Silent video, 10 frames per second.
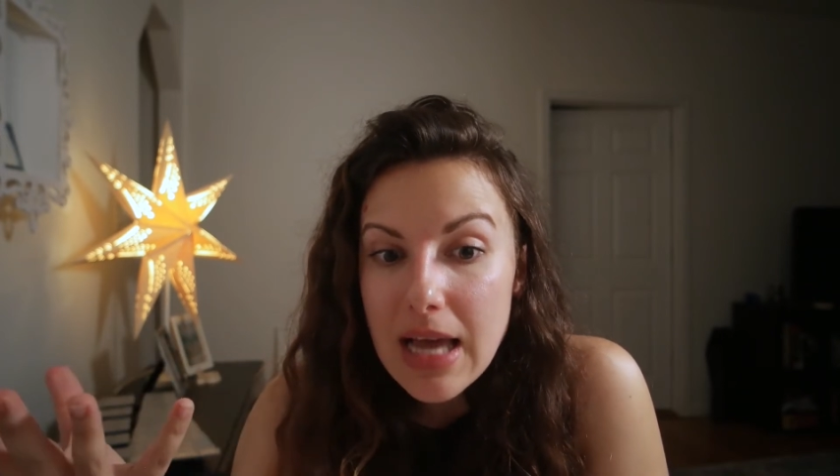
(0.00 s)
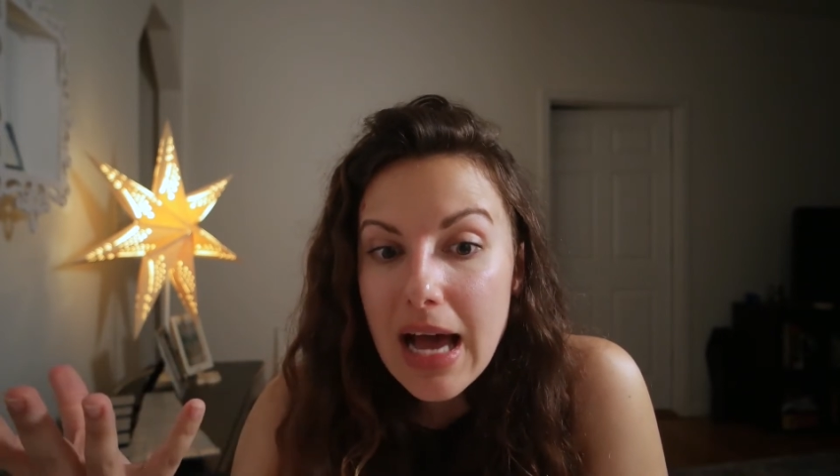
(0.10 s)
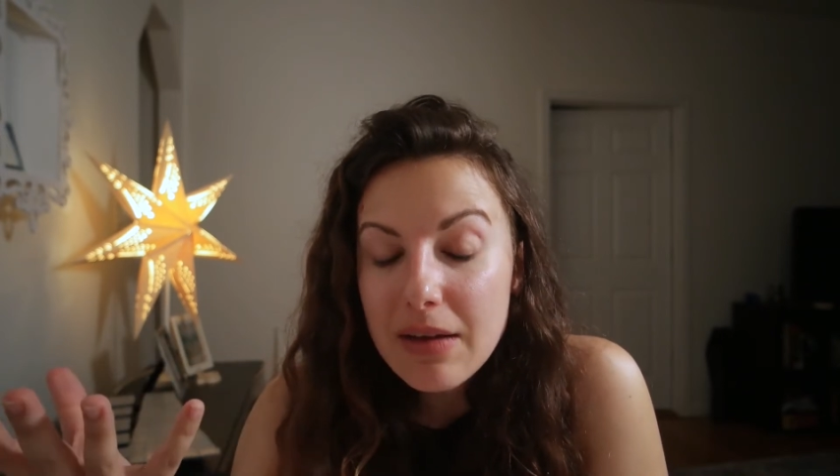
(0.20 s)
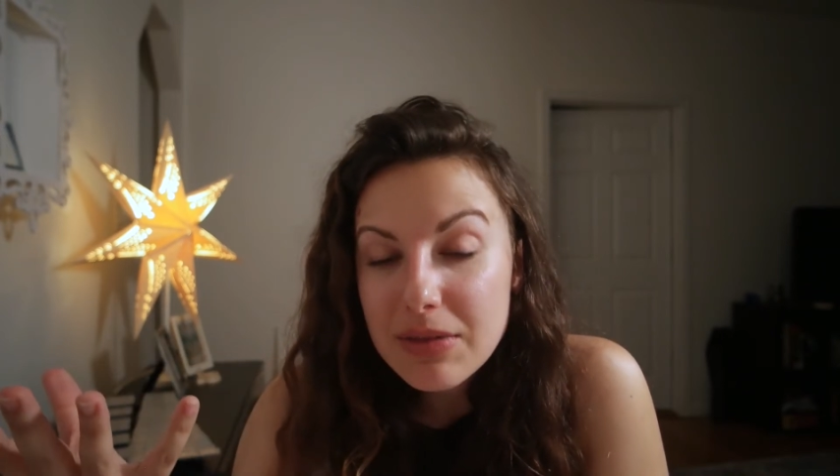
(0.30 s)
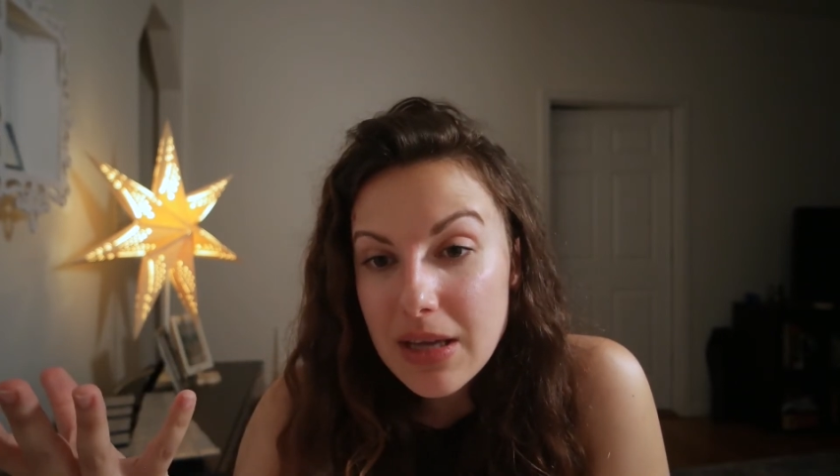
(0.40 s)

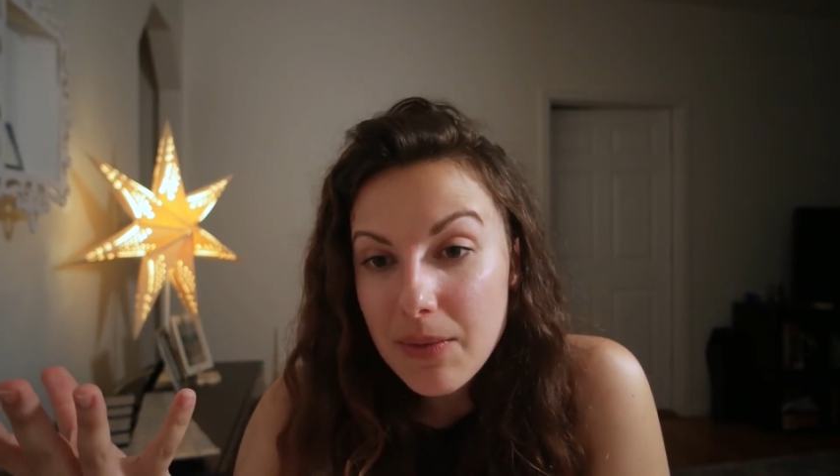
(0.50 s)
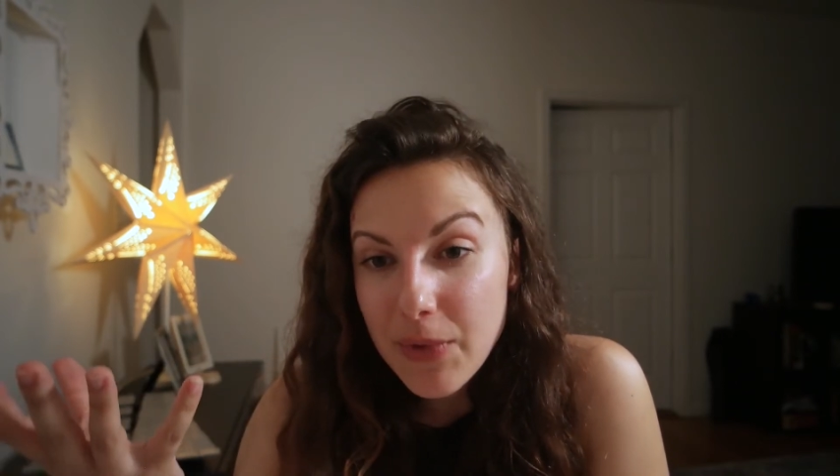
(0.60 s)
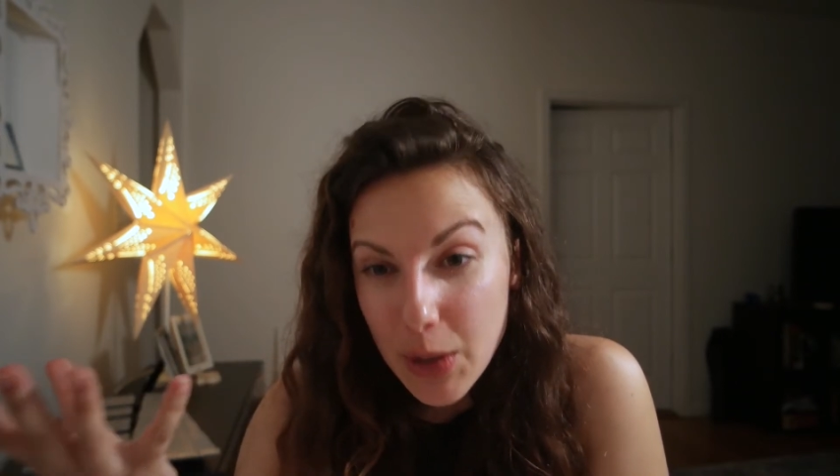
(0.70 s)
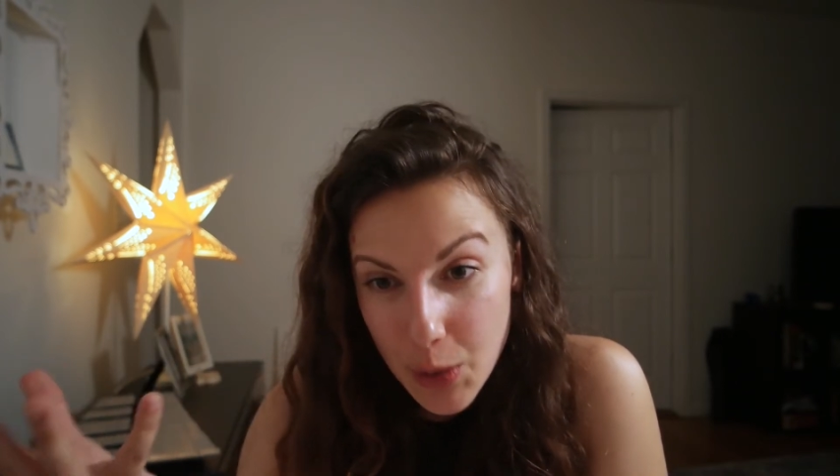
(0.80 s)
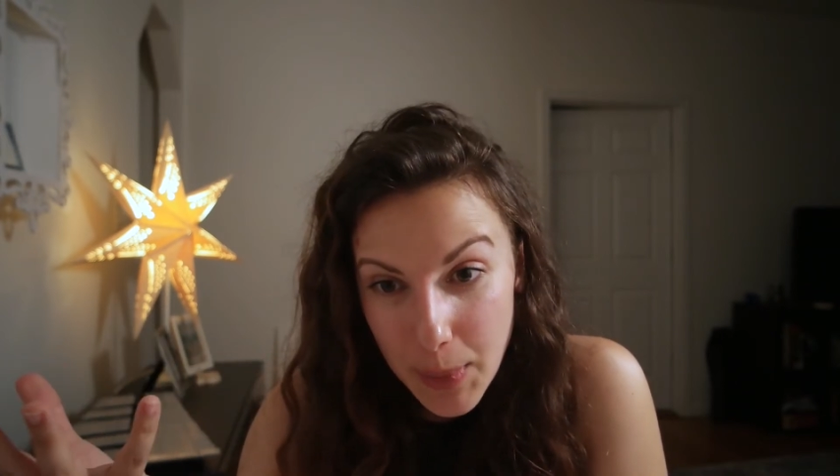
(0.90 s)
have some
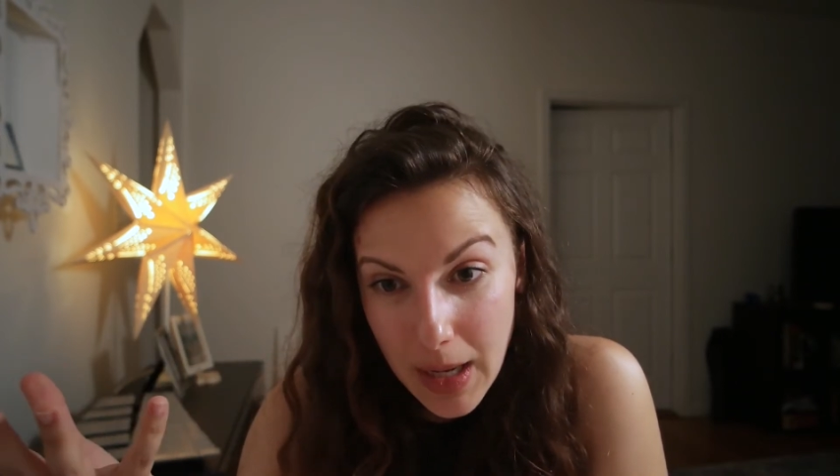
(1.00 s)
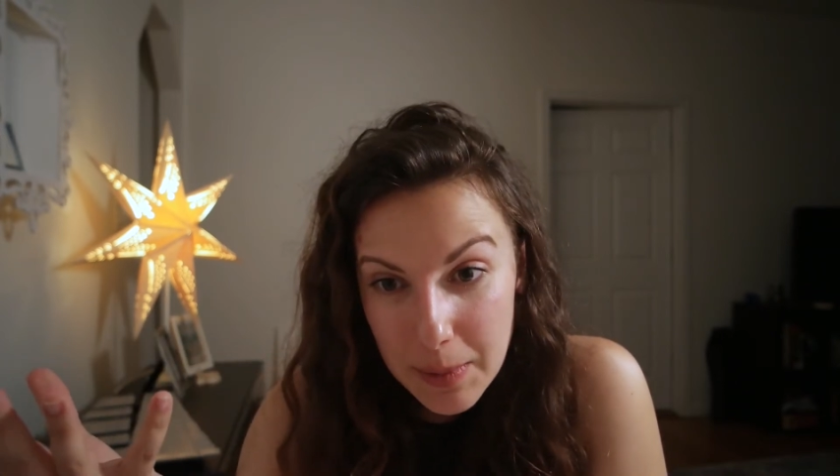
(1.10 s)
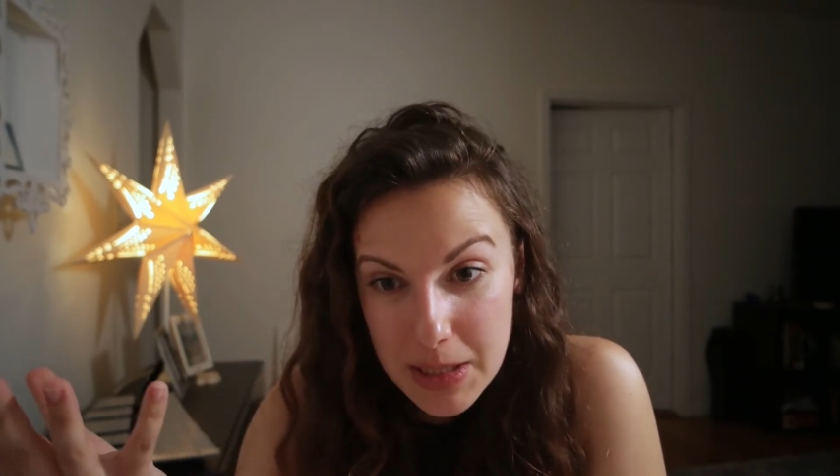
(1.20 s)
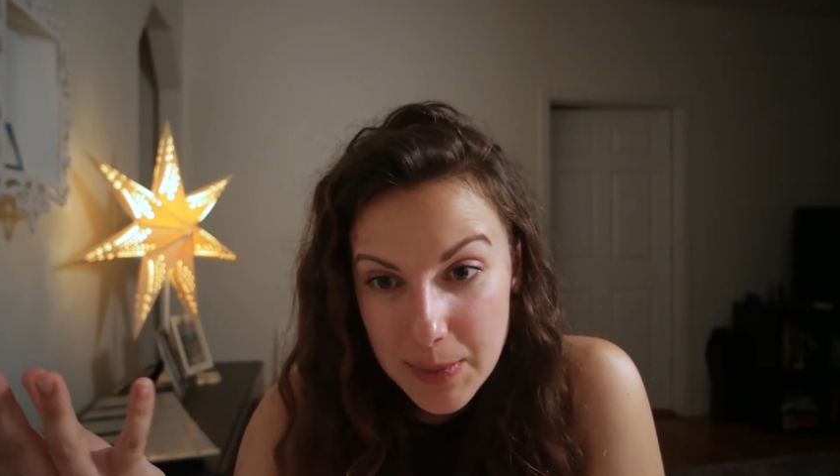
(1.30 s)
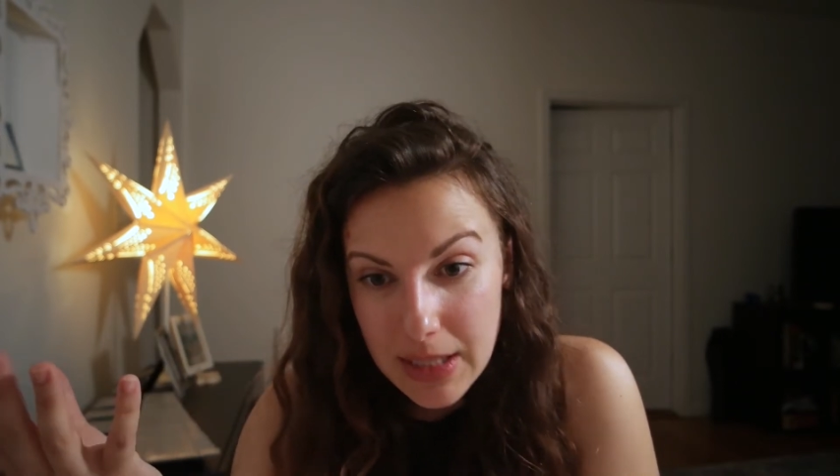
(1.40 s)
Funko
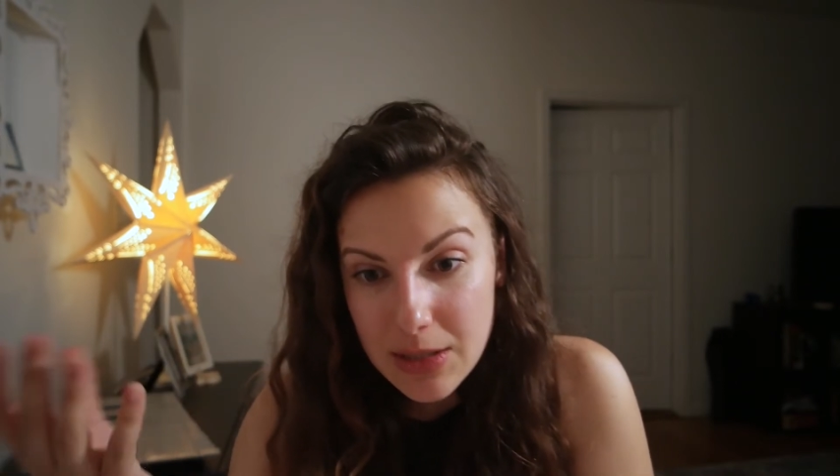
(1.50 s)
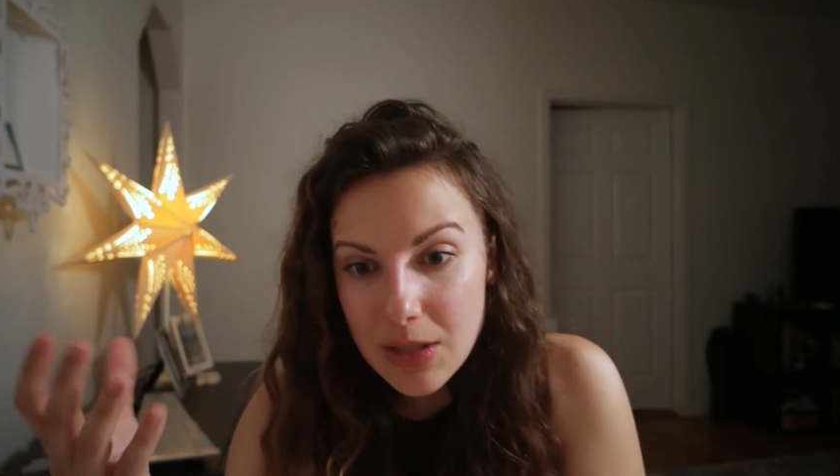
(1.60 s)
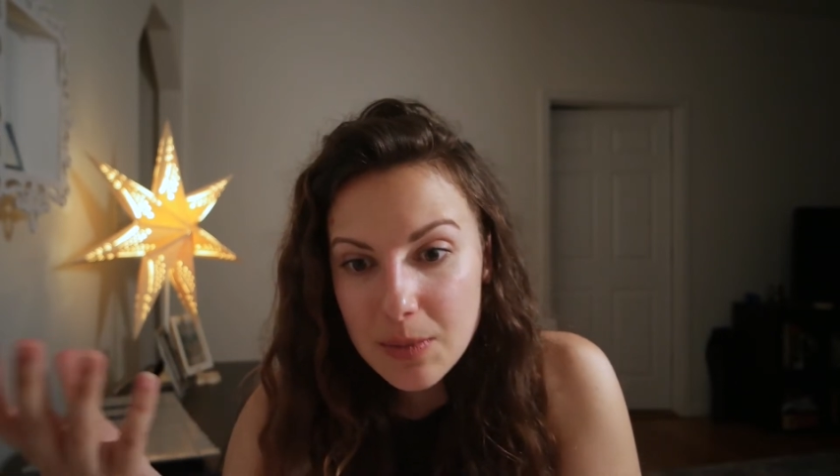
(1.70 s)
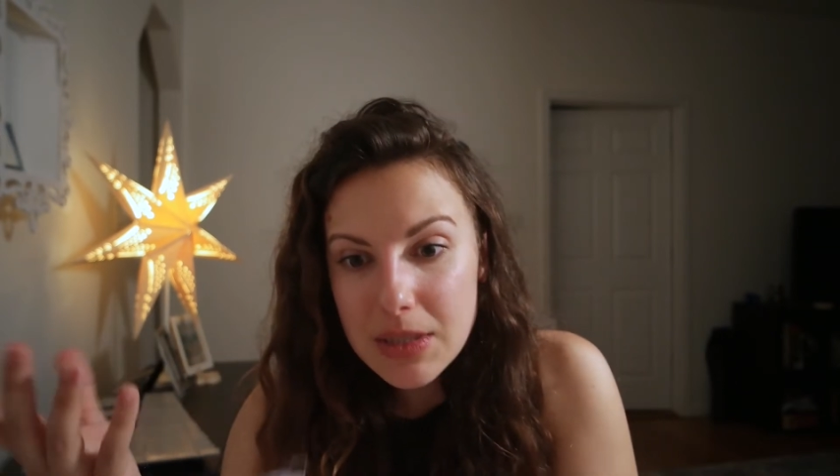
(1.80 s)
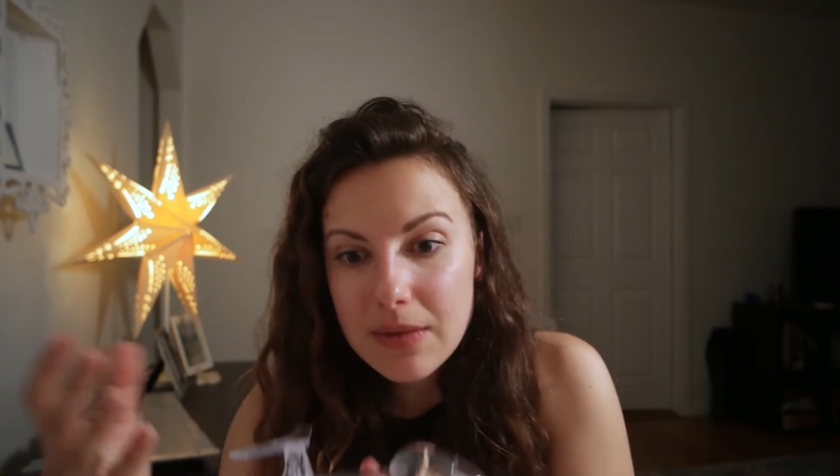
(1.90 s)
Pops, but in terms